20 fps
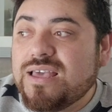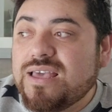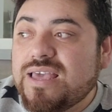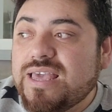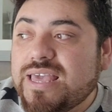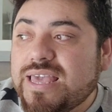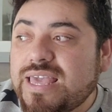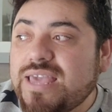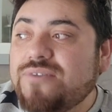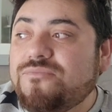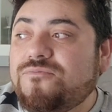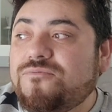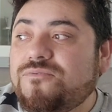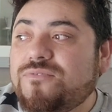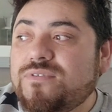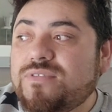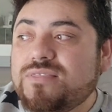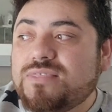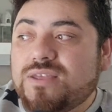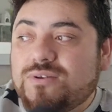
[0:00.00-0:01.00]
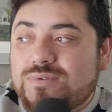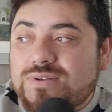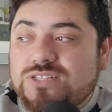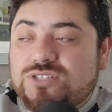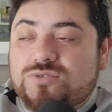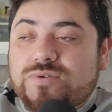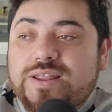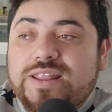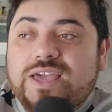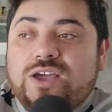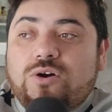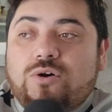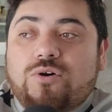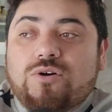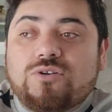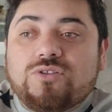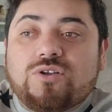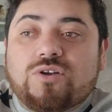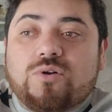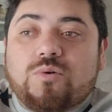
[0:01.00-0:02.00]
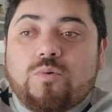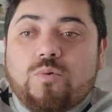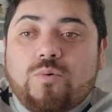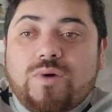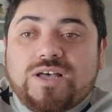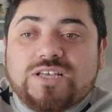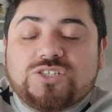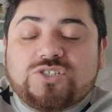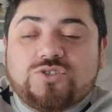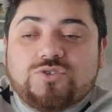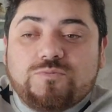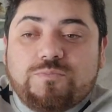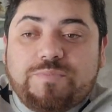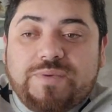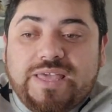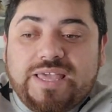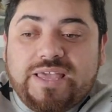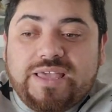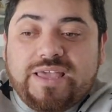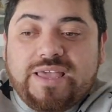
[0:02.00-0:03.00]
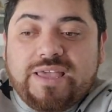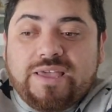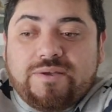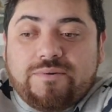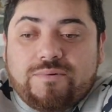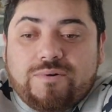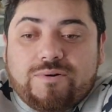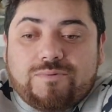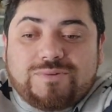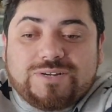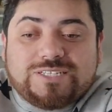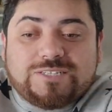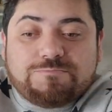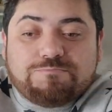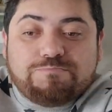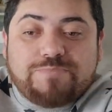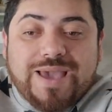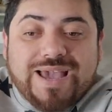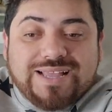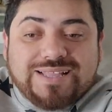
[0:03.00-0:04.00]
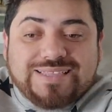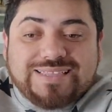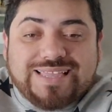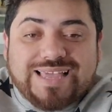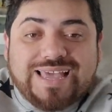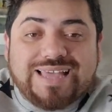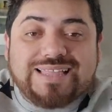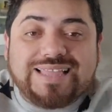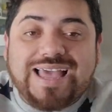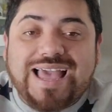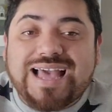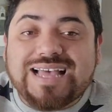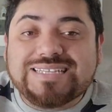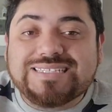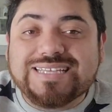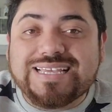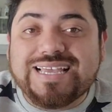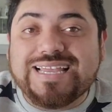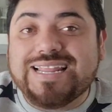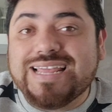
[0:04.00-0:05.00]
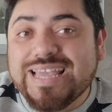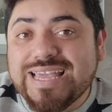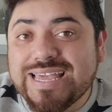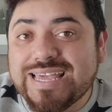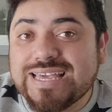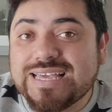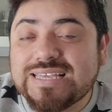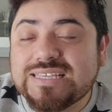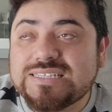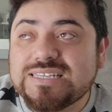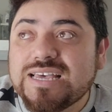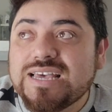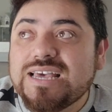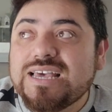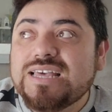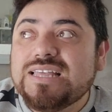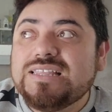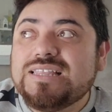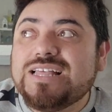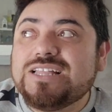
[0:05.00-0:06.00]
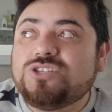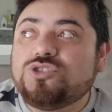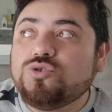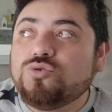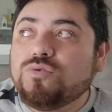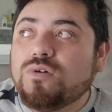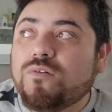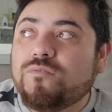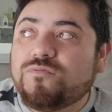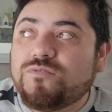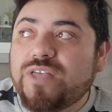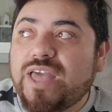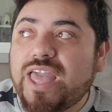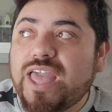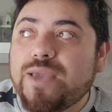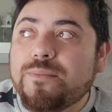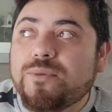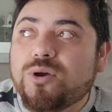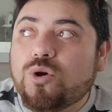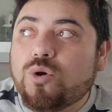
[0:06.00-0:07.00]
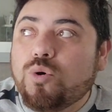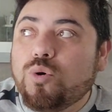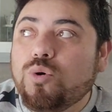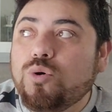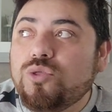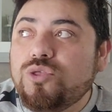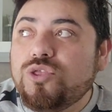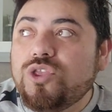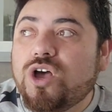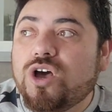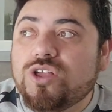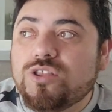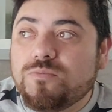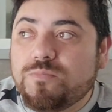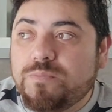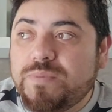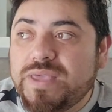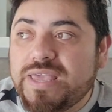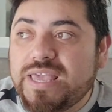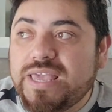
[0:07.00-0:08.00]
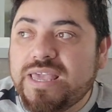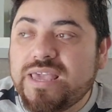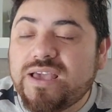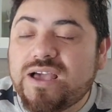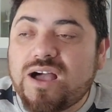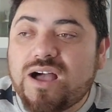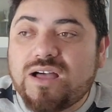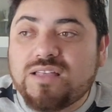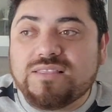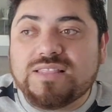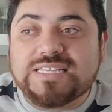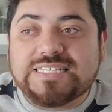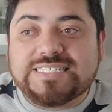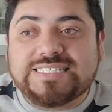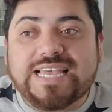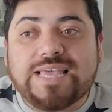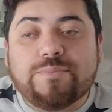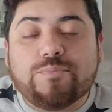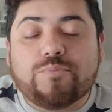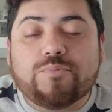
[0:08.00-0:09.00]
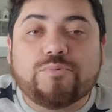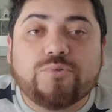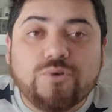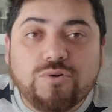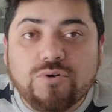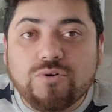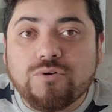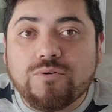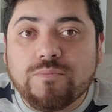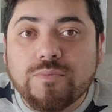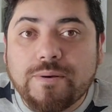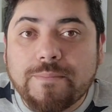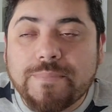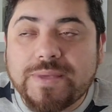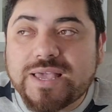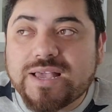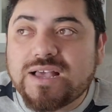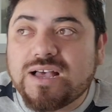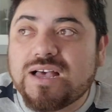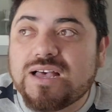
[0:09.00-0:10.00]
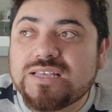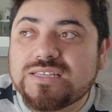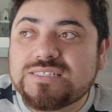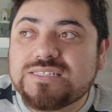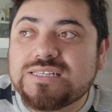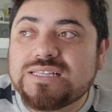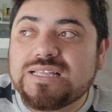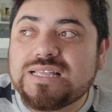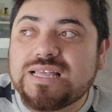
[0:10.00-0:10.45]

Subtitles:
if the restraining order was to be respected as it is, the two of them could not be on the same room because